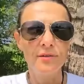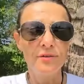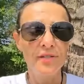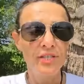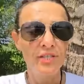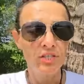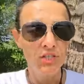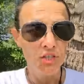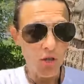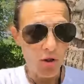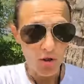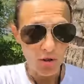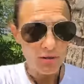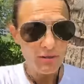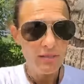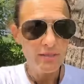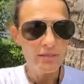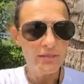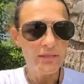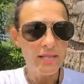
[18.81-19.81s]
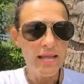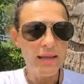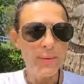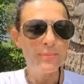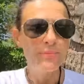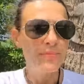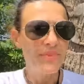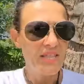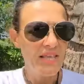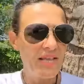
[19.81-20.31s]
results, lab
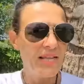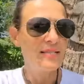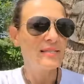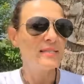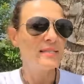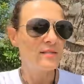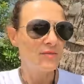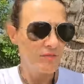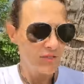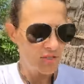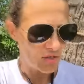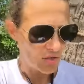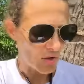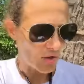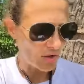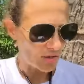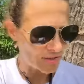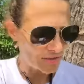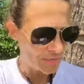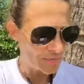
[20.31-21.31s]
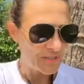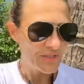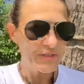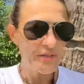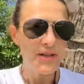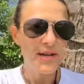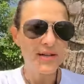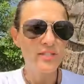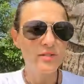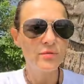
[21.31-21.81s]
test results with
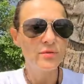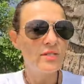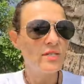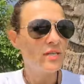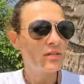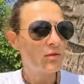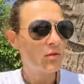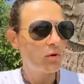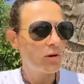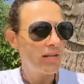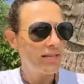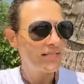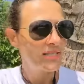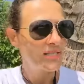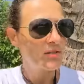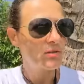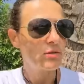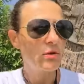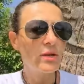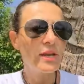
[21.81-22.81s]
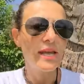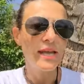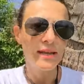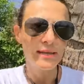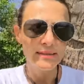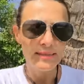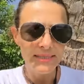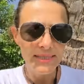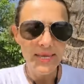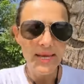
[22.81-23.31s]
regards to their cholesterol,
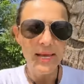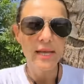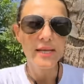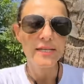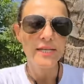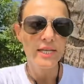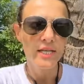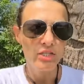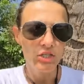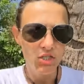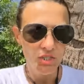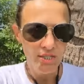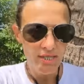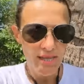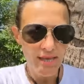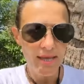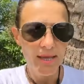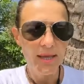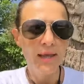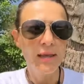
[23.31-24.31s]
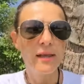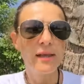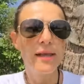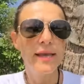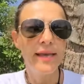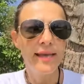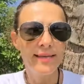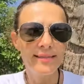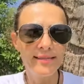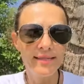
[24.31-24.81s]
LDL, HDL
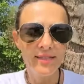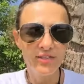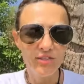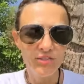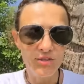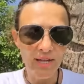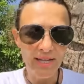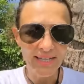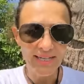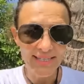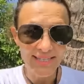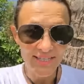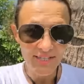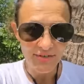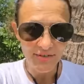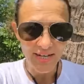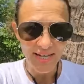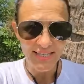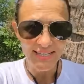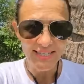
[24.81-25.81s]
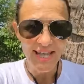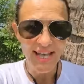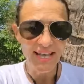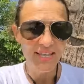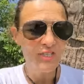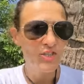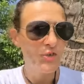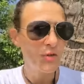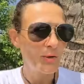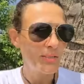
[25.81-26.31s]
and triglyceride.
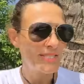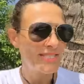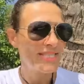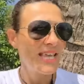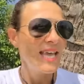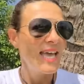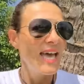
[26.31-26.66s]
Hi Joyce.